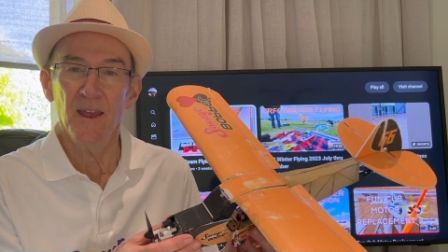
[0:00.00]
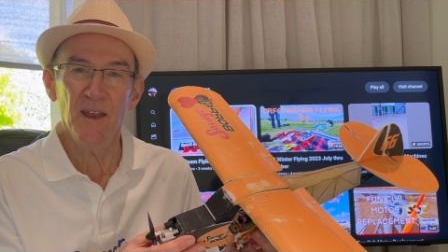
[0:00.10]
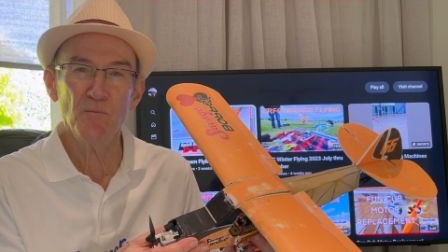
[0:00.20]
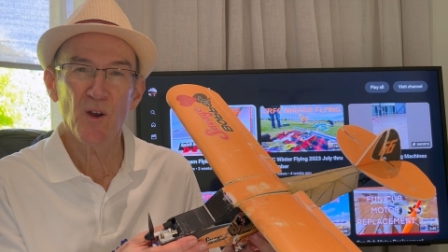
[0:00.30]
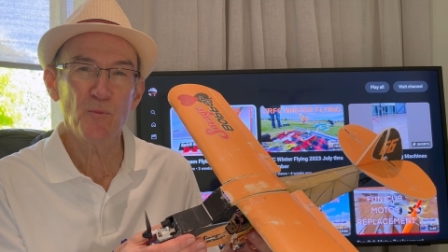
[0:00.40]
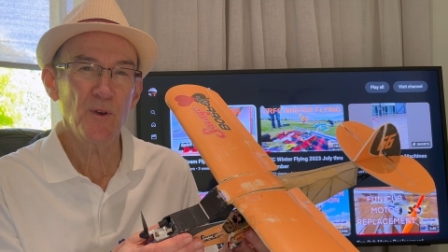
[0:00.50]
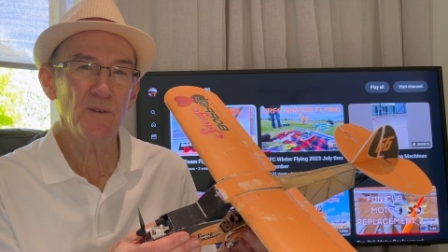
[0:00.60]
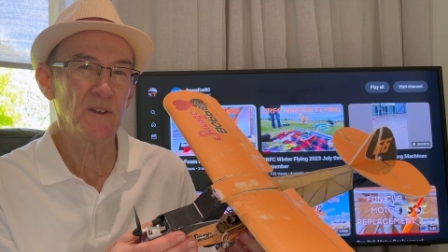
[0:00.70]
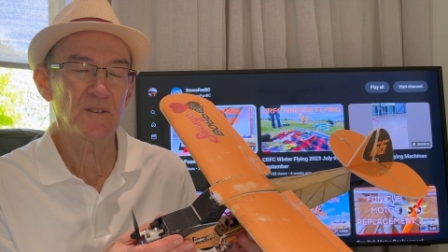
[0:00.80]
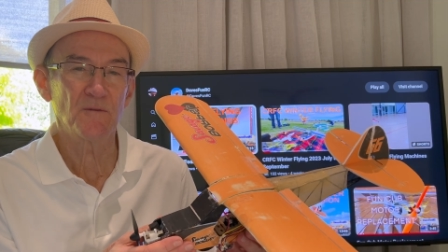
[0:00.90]
In my
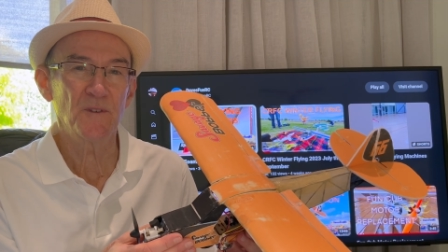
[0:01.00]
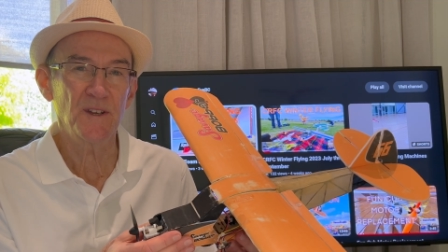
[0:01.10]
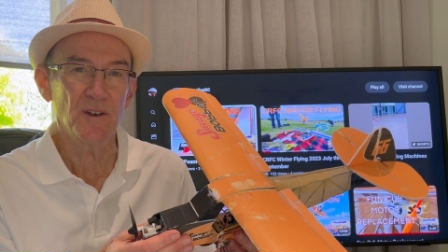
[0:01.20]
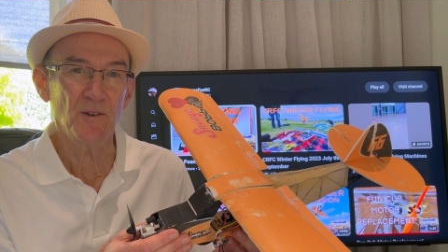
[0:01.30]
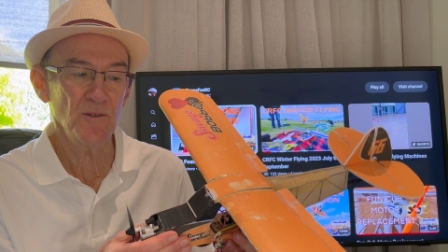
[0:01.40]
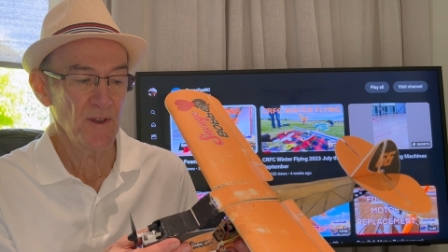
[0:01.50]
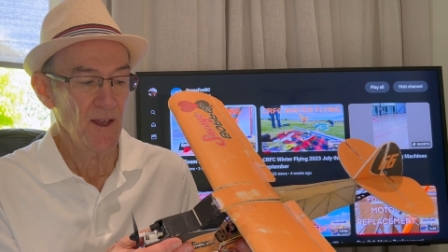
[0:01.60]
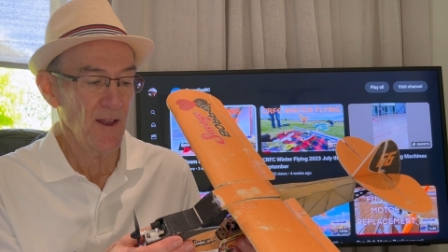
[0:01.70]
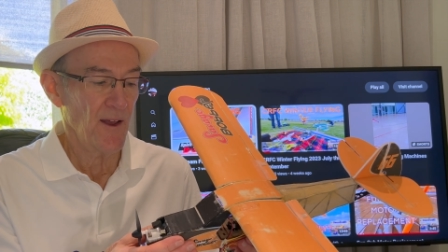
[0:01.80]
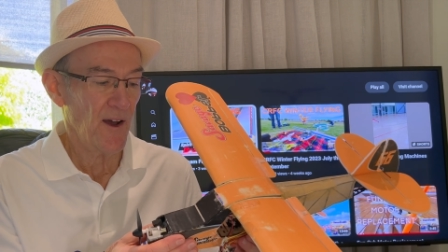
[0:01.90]
previous video,
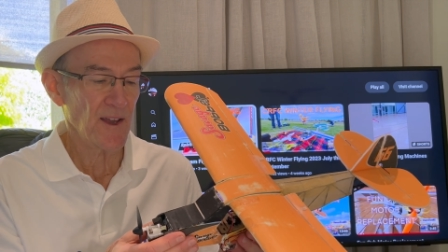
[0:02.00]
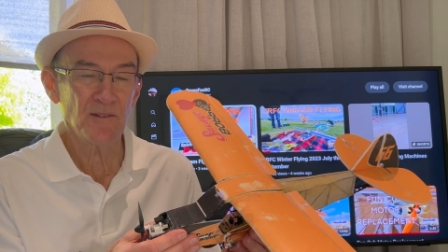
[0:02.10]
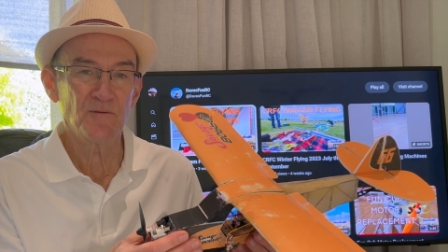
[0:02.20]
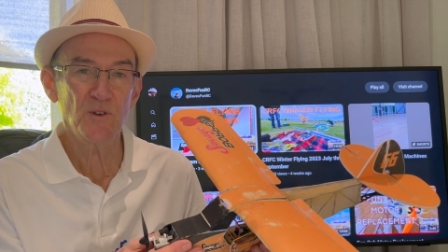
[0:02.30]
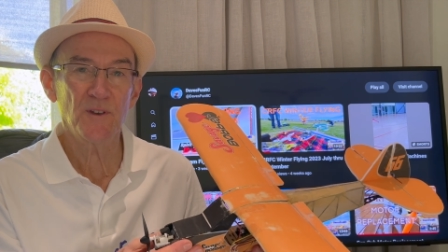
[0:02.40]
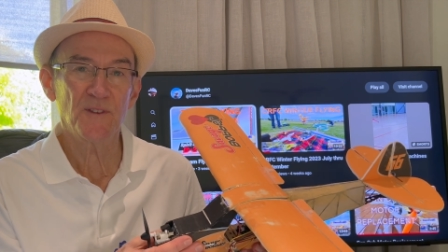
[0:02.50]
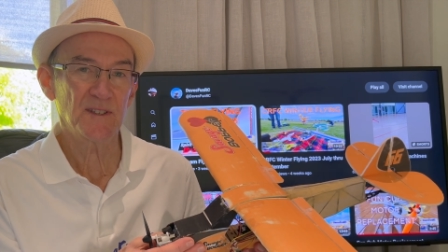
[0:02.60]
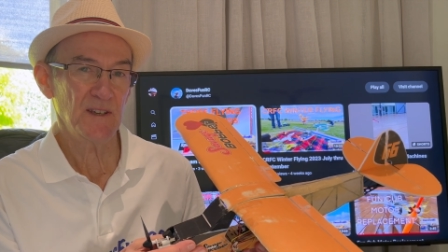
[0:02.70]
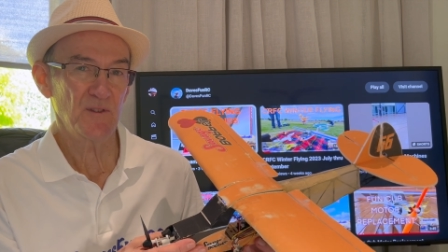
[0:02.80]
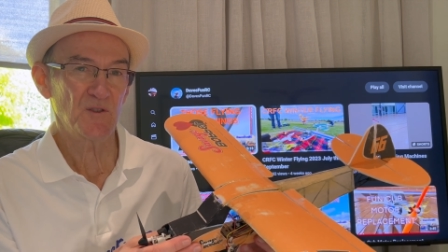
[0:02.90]
I converted the
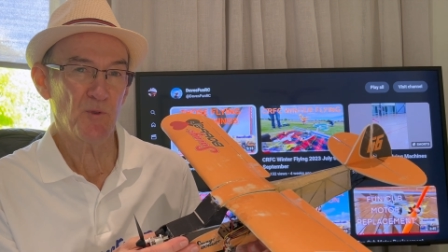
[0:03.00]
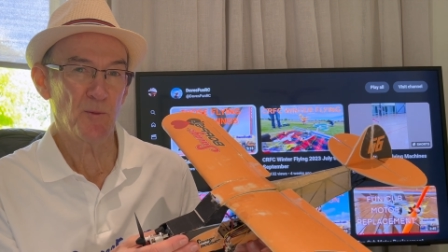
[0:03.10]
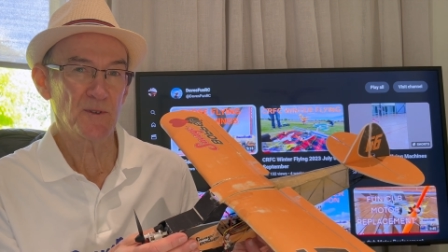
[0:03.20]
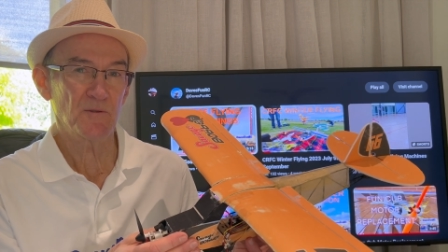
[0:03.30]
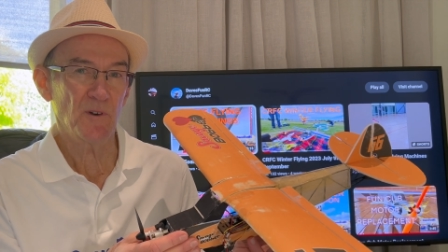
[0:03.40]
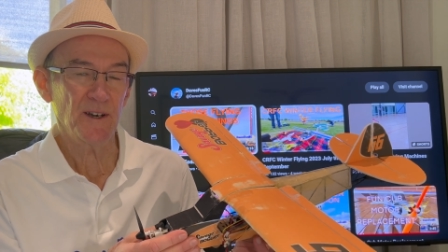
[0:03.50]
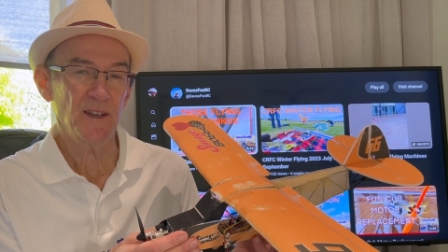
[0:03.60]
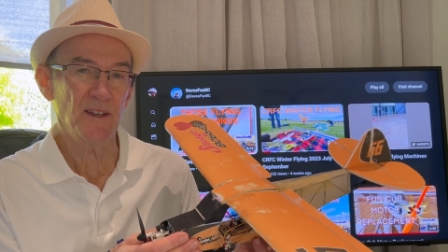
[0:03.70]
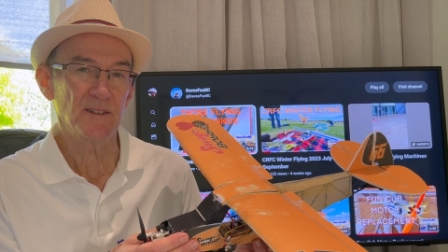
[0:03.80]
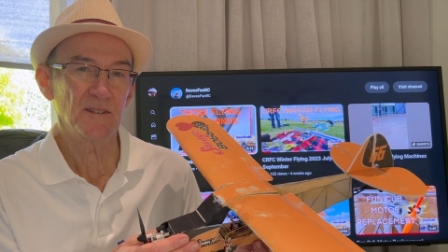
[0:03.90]
Savage Bobber to
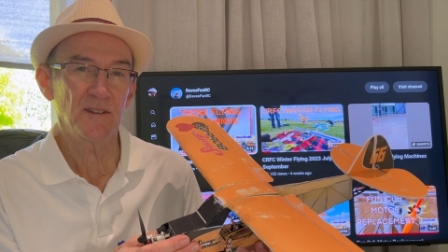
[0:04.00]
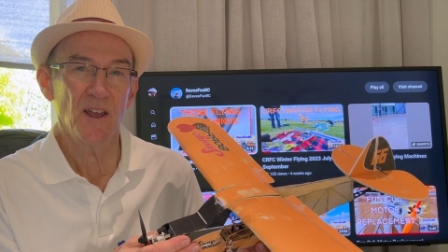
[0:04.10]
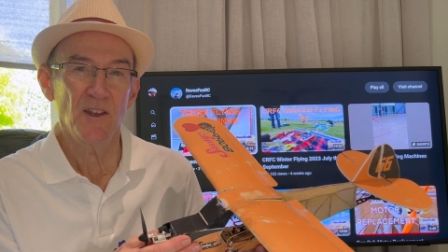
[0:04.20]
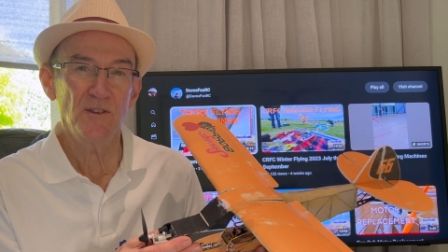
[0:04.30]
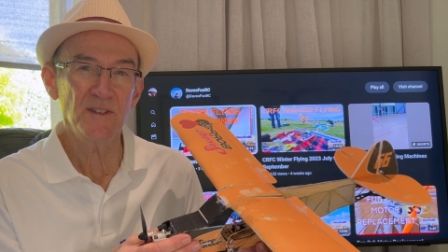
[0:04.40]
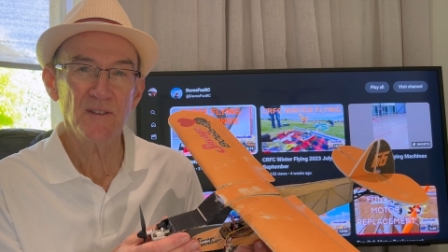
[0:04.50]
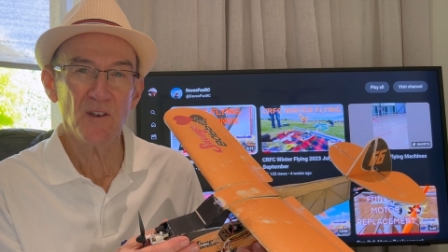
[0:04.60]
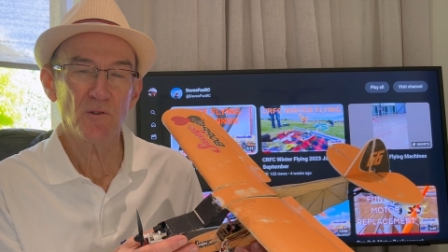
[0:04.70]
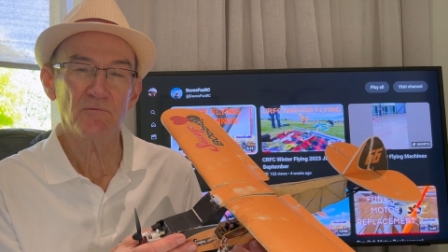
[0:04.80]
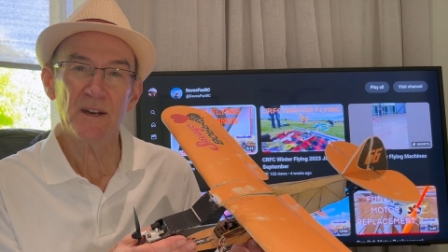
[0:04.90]
1S using the
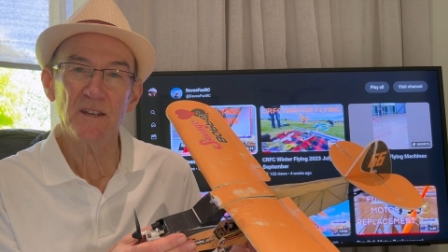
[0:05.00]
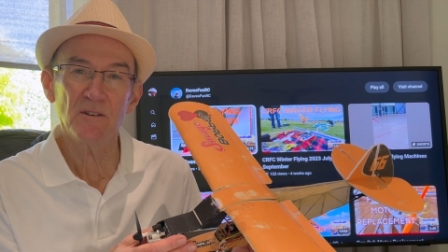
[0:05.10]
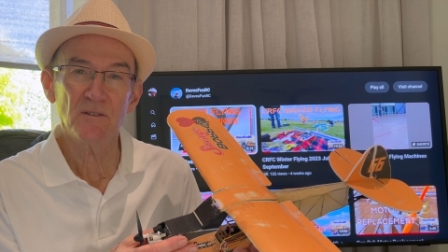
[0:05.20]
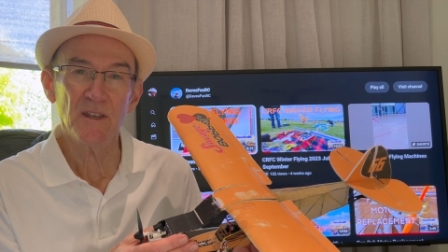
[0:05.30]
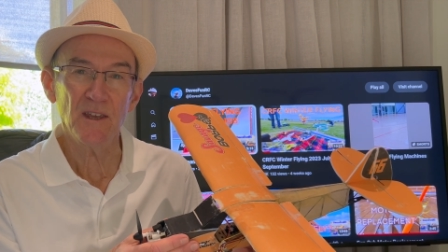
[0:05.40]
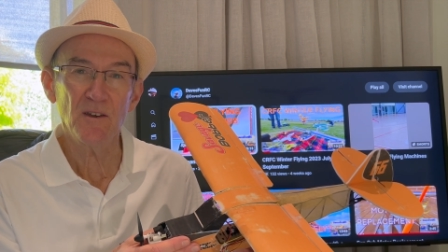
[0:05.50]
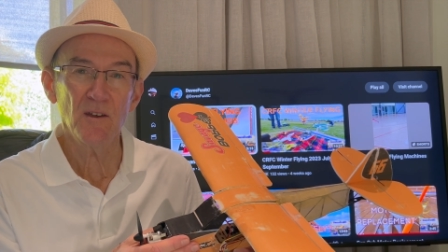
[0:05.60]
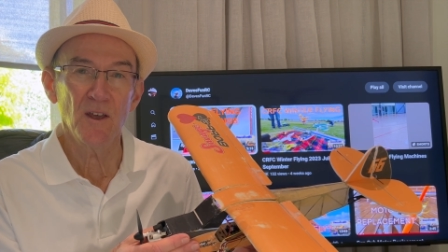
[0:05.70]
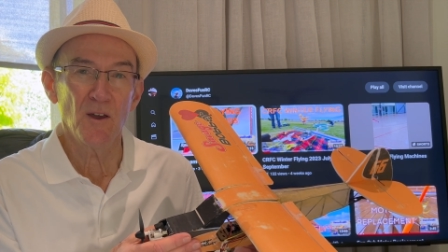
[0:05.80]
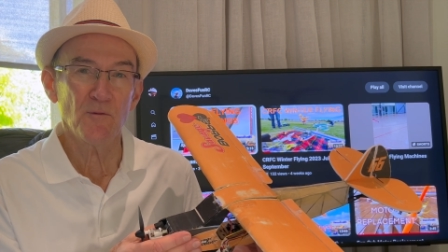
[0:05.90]
old radio gear
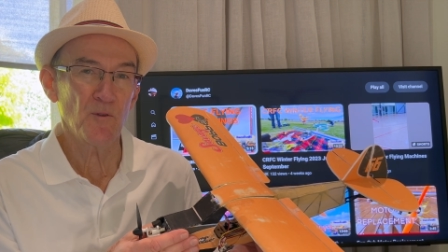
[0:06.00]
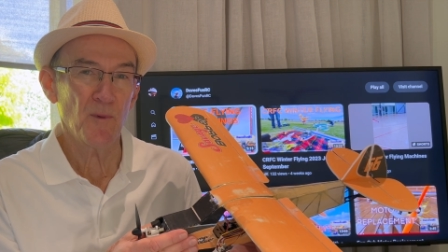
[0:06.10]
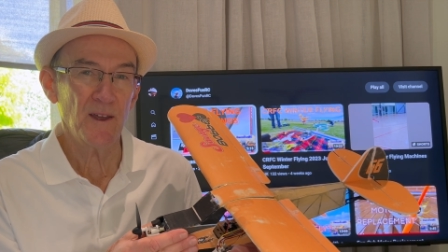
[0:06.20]
from my